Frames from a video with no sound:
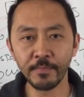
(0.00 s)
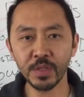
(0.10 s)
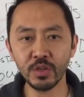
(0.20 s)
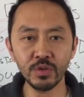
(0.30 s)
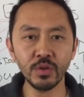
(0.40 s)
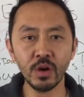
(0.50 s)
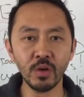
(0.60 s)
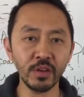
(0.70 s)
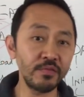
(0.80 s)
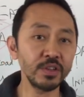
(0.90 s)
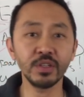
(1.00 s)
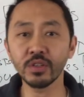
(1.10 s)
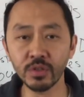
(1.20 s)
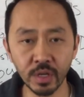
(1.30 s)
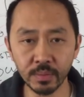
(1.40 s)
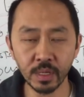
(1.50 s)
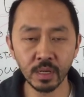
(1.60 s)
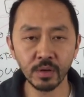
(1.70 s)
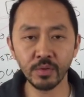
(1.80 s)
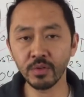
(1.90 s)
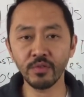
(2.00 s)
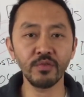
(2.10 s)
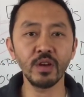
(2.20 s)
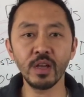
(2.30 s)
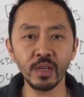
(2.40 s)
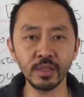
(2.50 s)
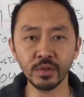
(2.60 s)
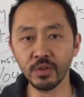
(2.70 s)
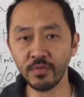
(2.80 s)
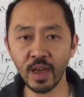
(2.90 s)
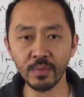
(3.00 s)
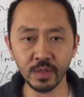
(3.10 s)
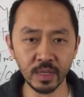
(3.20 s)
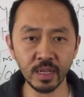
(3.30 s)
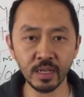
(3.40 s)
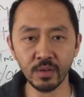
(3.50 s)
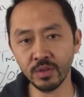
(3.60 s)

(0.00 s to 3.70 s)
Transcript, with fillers: you go on a fishing trip with your friends or your family. You get it?